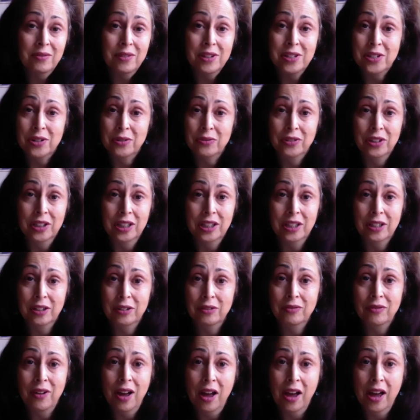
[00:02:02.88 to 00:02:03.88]
us are feeling
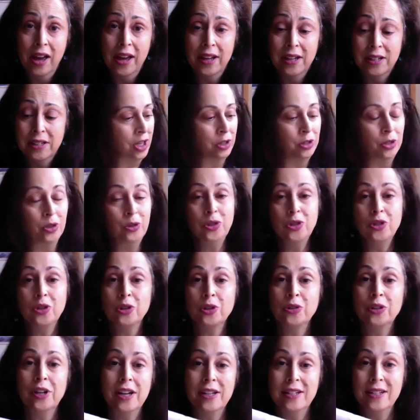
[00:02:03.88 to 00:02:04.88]
confined, use your
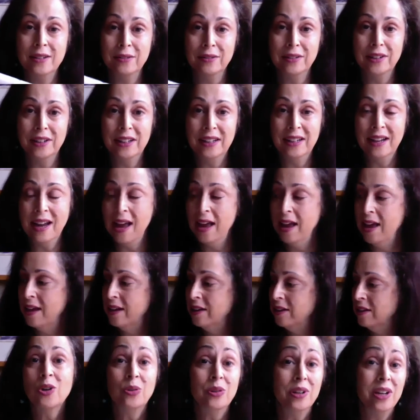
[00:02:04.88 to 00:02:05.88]
creativity
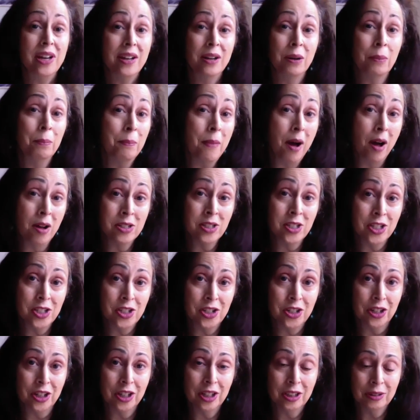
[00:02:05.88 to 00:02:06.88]
and create a
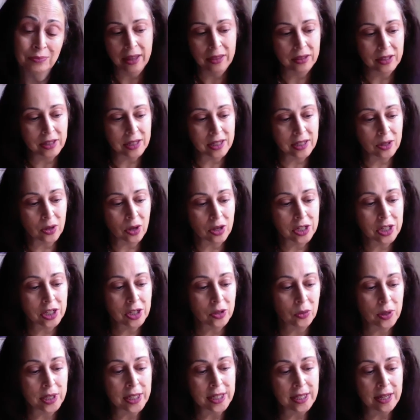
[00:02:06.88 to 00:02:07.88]
monster. This is also
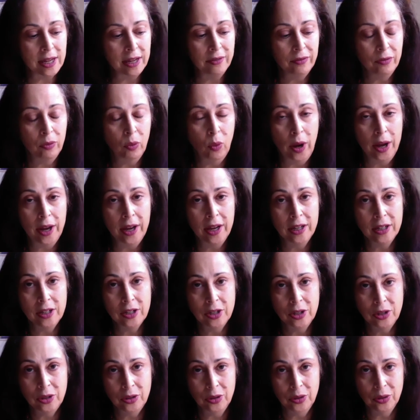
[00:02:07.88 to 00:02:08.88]
a safe way
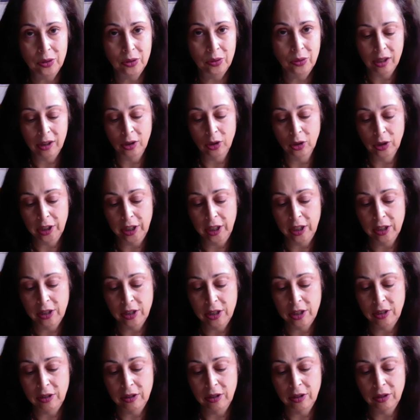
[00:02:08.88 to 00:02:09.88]
to look
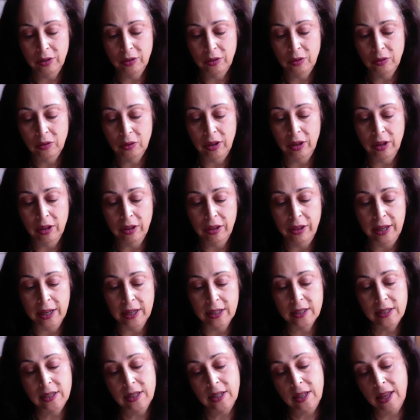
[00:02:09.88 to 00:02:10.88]
into the
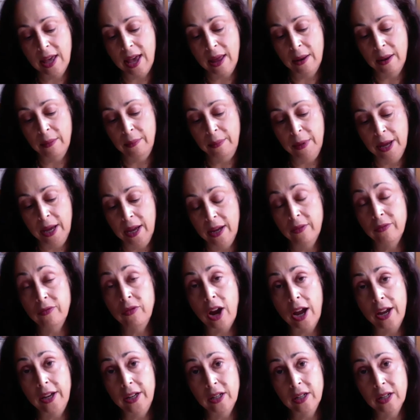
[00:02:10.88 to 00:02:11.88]
things that may
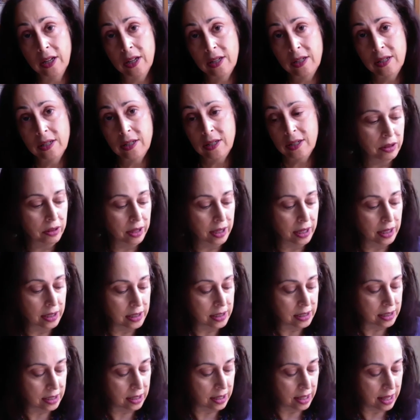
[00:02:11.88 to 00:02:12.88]
frighten us,
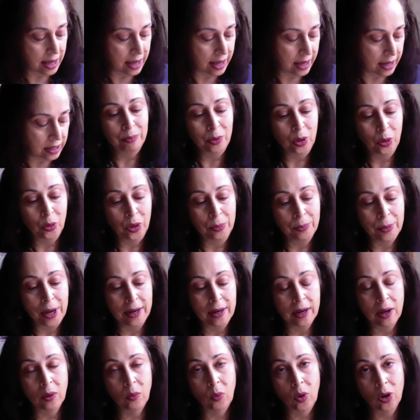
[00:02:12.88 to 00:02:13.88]
things that we might
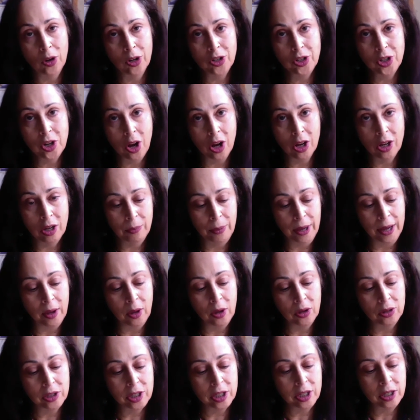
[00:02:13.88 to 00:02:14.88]
not want to talk about.